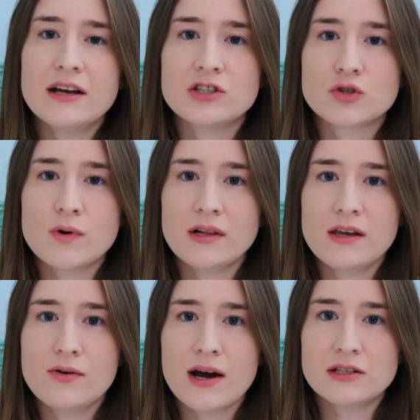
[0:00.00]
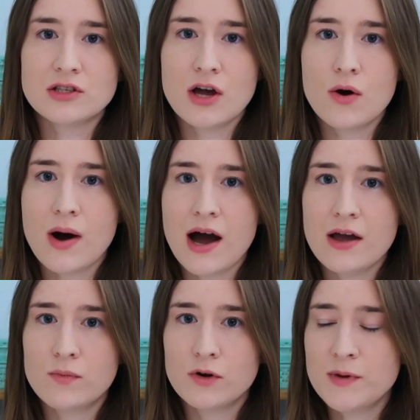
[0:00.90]
I just want to let you guys know I
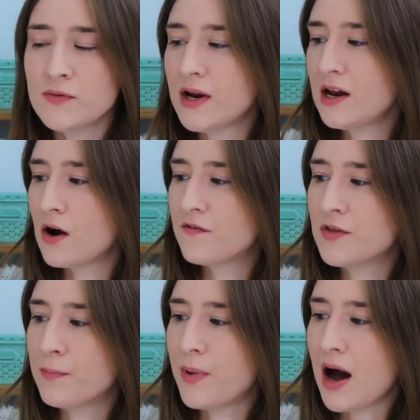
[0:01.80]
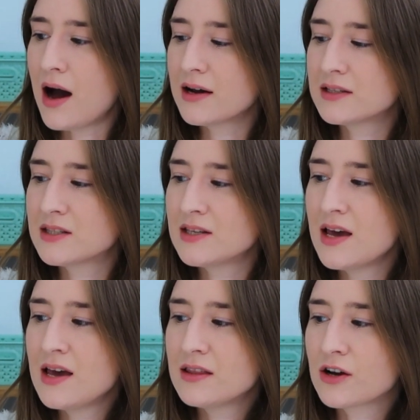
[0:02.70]
will be reading off the box
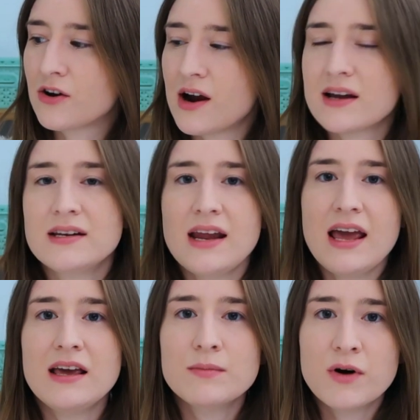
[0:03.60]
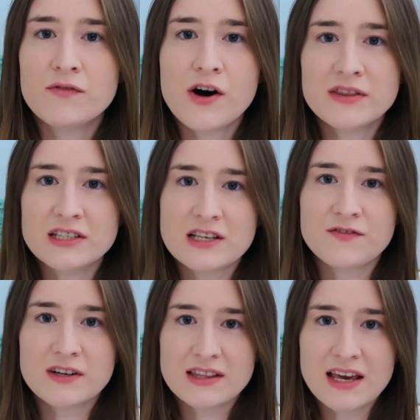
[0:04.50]
the correct name of all these
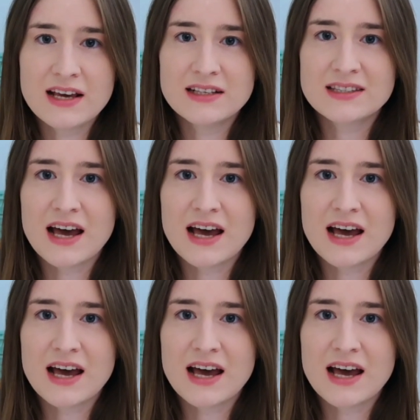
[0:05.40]
different things.